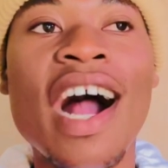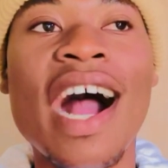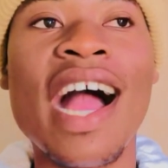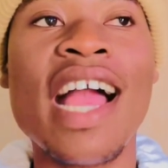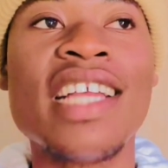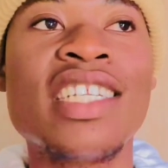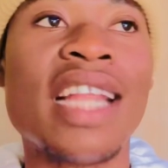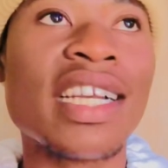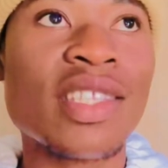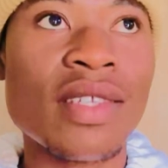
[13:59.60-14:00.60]
I'd
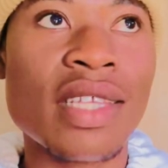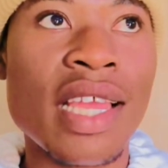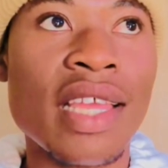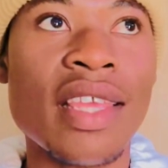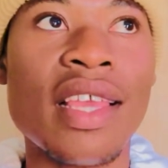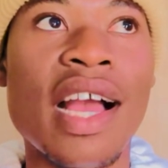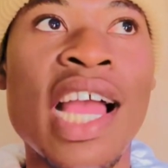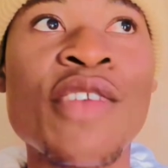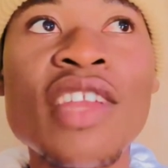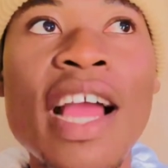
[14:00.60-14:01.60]
like to say I
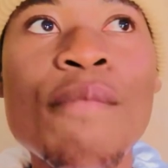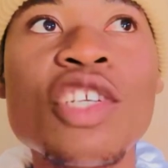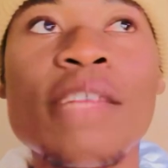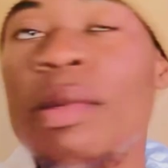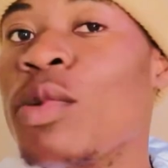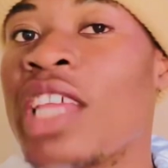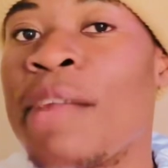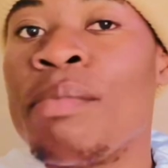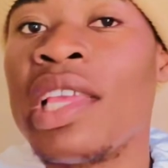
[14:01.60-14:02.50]
really appreciate people that be